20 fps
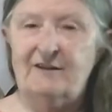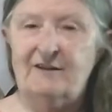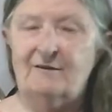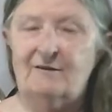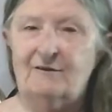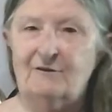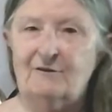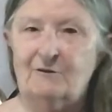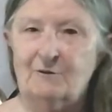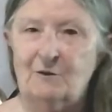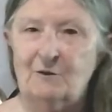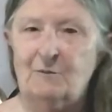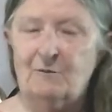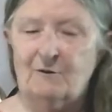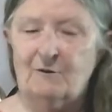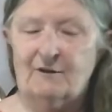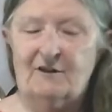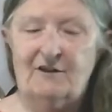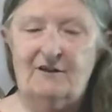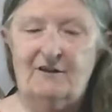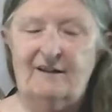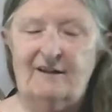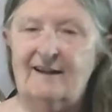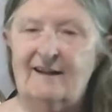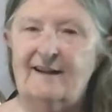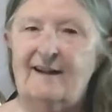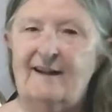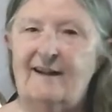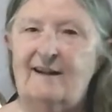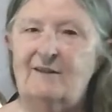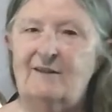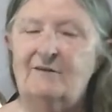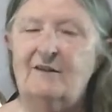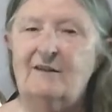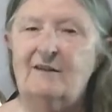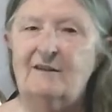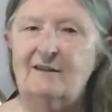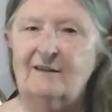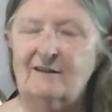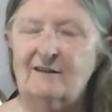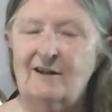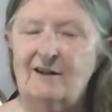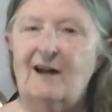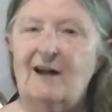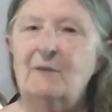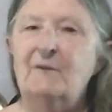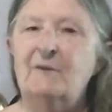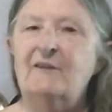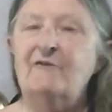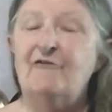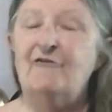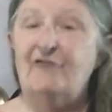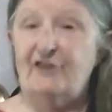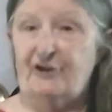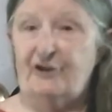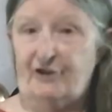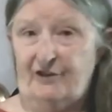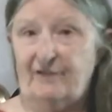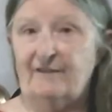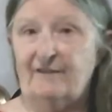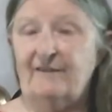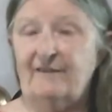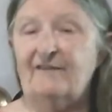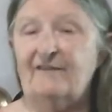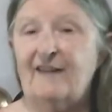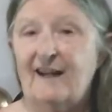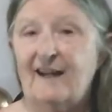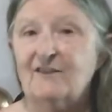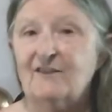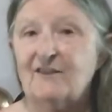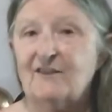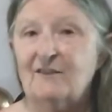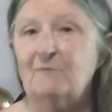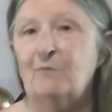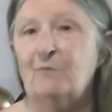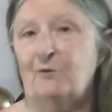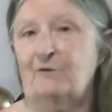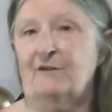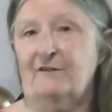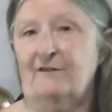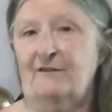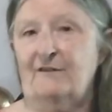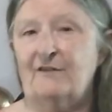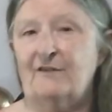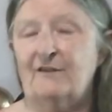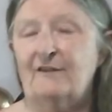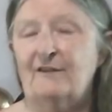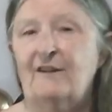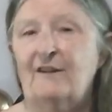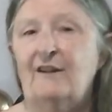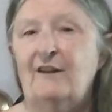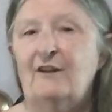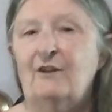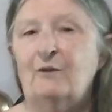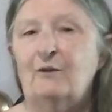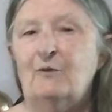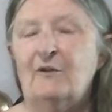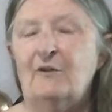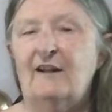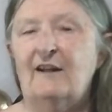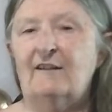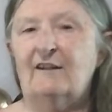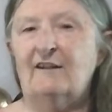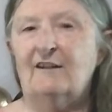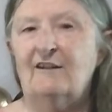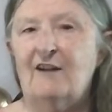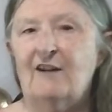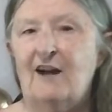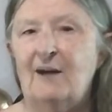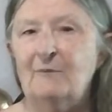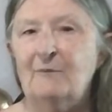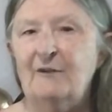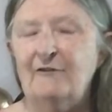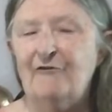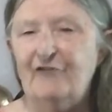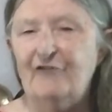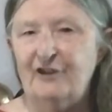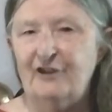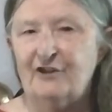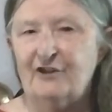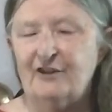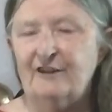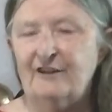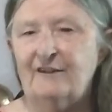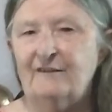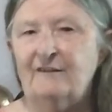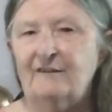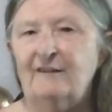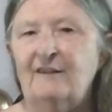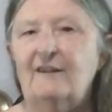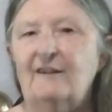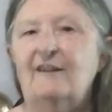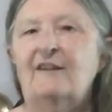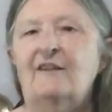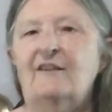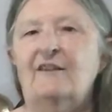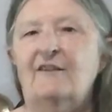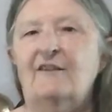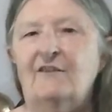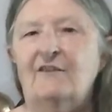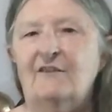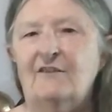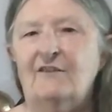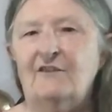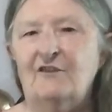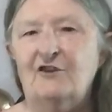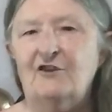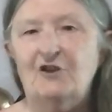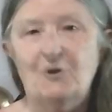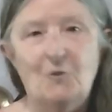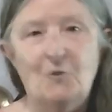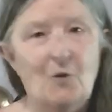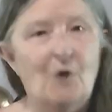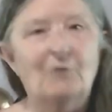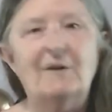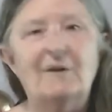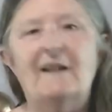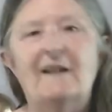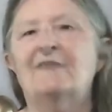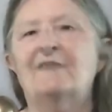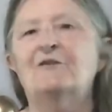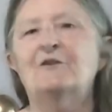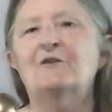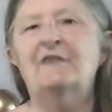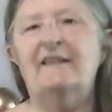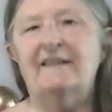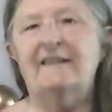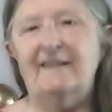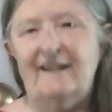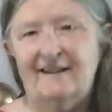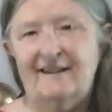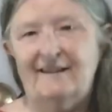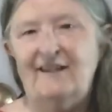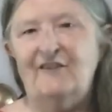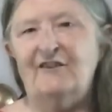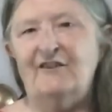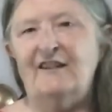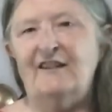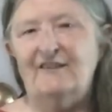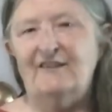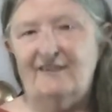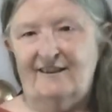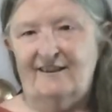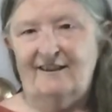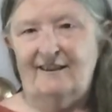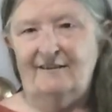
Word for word: group work, you got to have a common vision. That's important. Without a common vision, you won't ever get anything done.